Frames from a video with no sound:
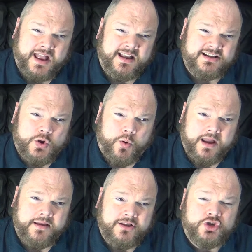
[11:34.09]
ending is
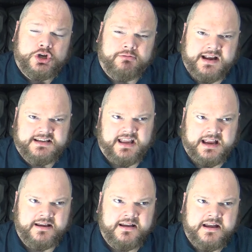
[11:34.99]
quite
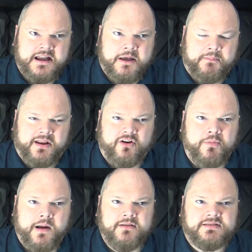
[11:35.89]
interesting, but it
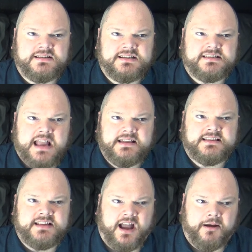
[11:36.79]
almost
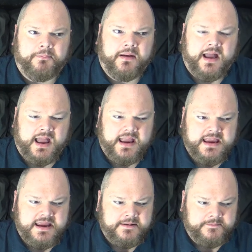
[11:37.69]
sets up
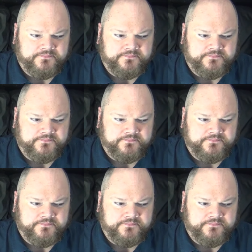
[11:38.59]
a,